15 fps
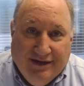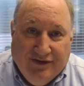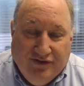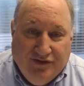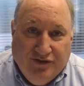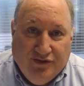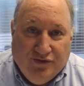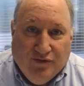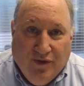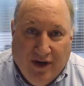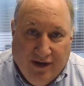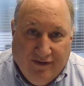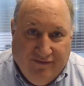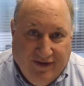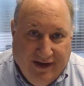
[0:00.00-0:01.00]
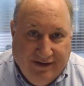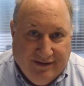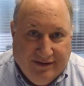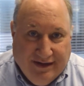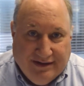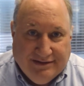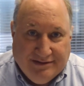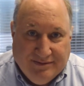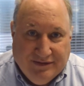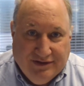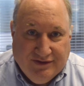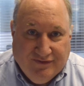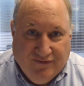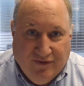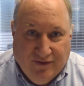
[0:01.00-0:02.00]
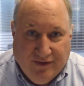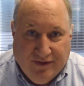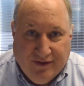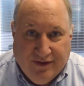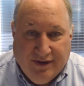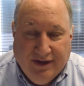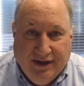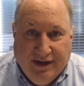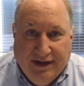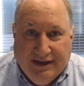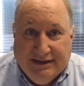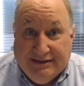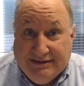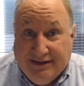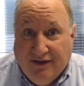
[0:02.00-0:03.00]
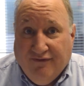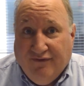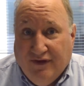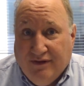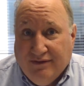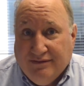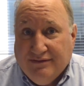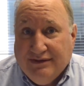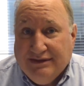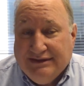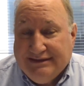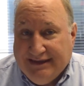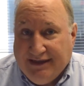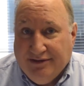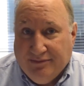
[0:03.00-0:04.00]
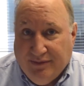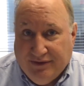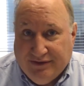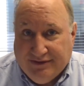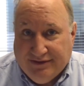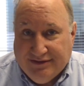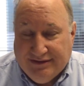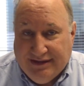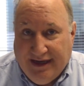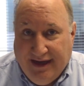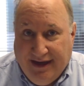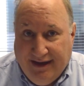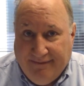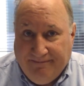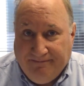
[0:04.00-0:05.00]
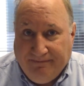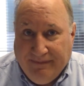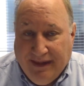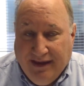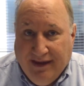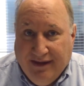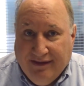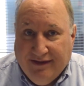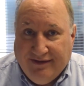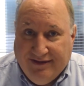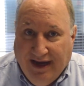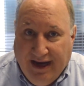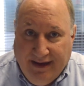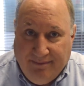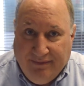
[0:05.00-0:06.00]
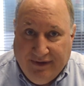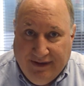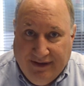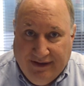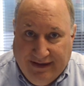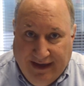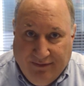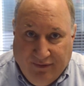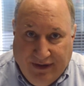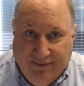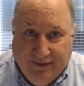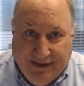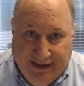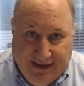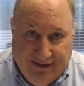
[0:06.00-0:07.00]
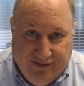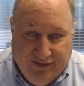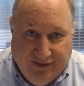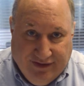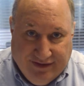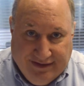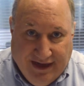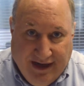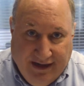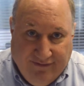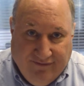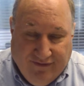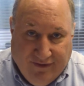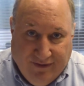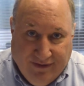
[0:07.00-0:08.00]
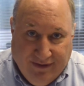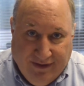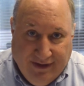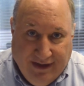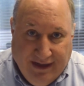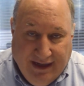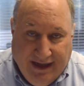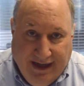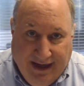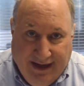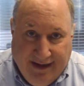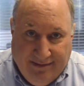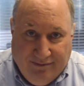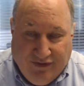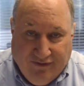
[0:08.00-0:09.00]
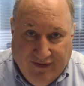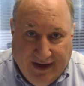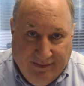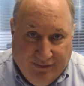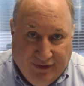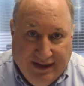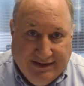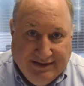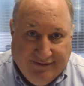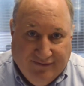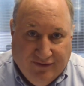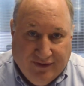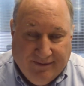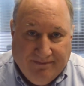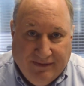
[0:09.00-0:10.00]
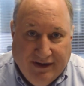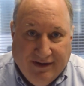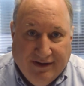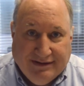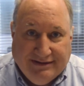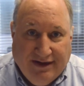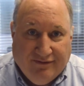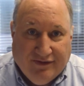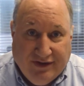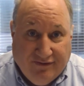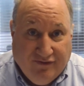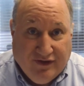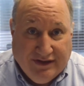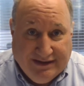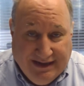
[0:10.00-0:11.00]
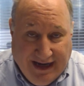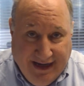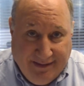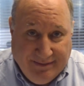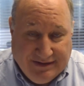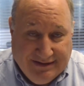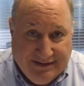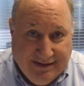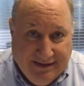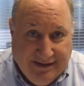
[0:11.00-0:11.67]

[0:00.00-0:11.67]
to qualify your customers for cell phone signal boosters and the type that we would need to design for and provide pricing for. There are several different types